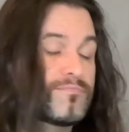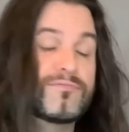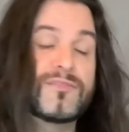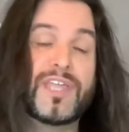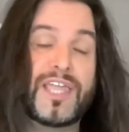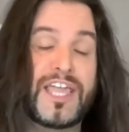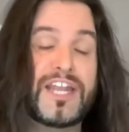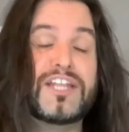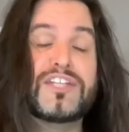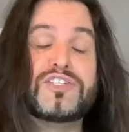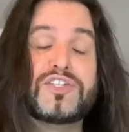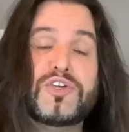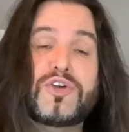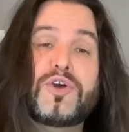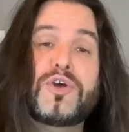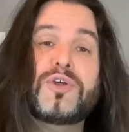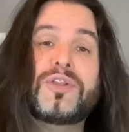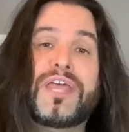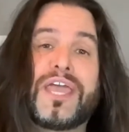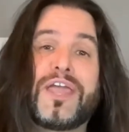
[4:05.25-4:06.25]
And it's a
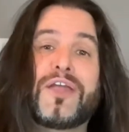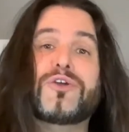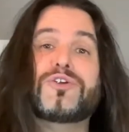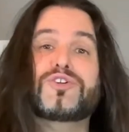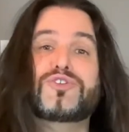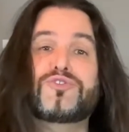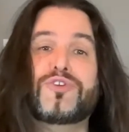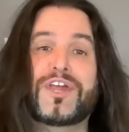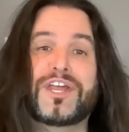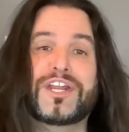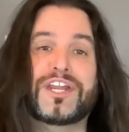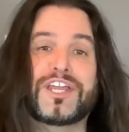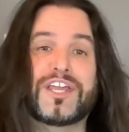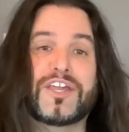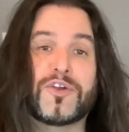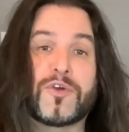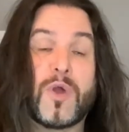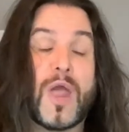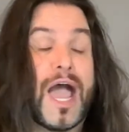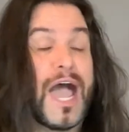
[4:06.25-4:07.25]
good ear training
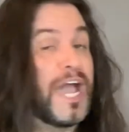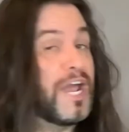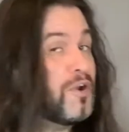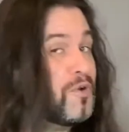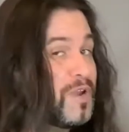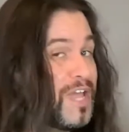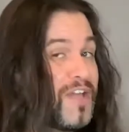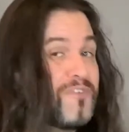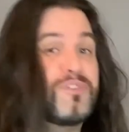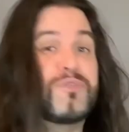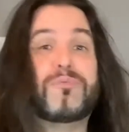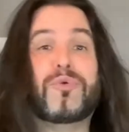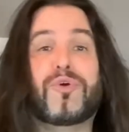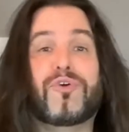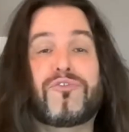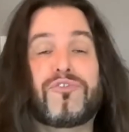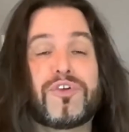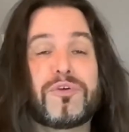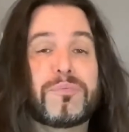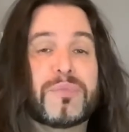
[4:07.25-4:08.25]
here. I don't have the
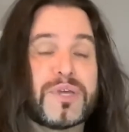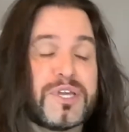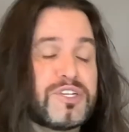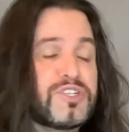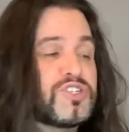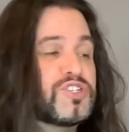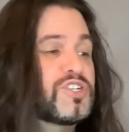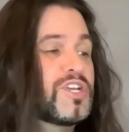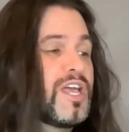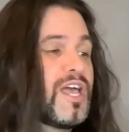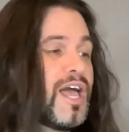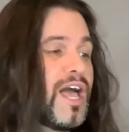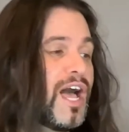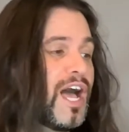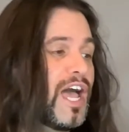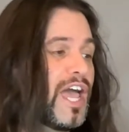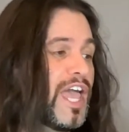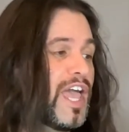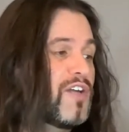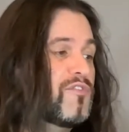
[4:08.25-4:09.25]
perfect pitch. I
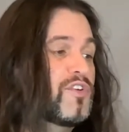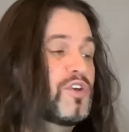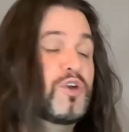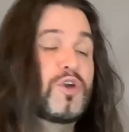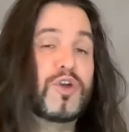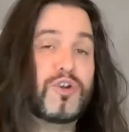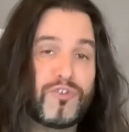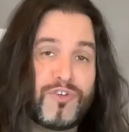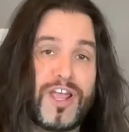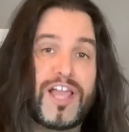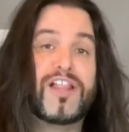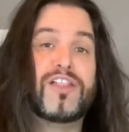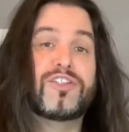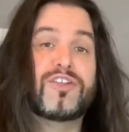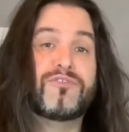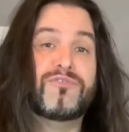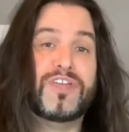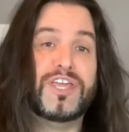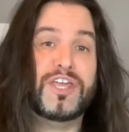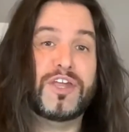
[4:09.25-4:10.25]
have a good
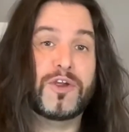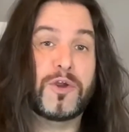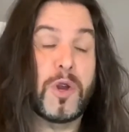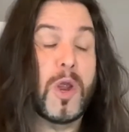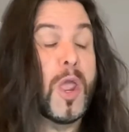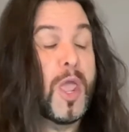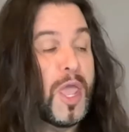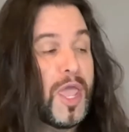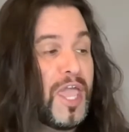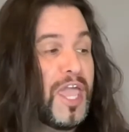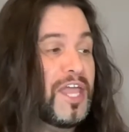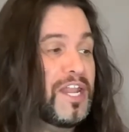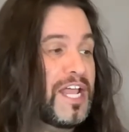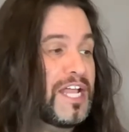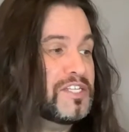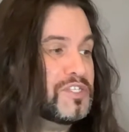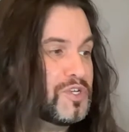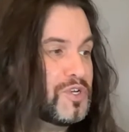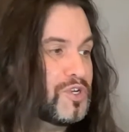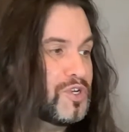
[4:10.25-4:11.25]
relative ear, and
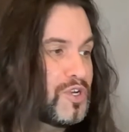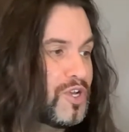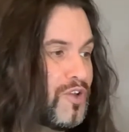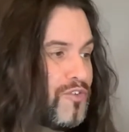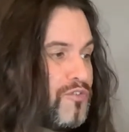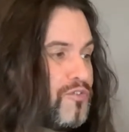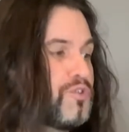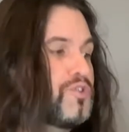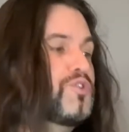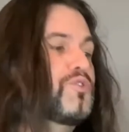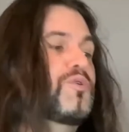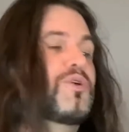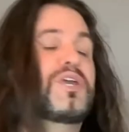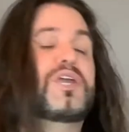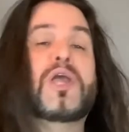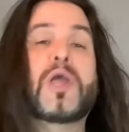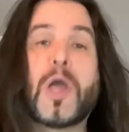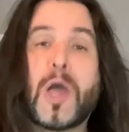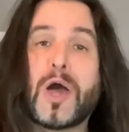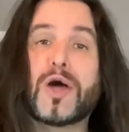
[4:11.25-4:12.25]
that's good enough for
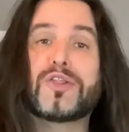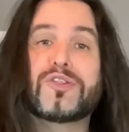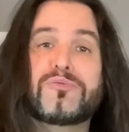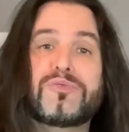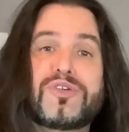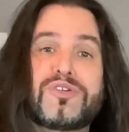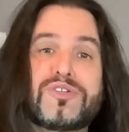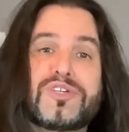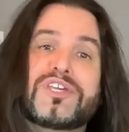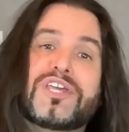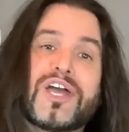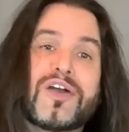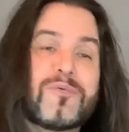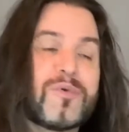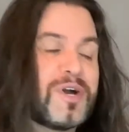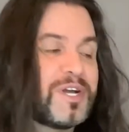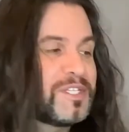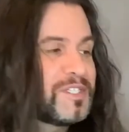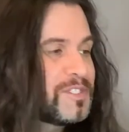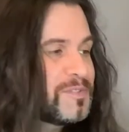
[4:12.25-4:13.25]
doing all the music I
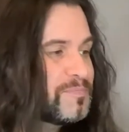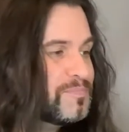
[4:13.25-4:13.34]
want.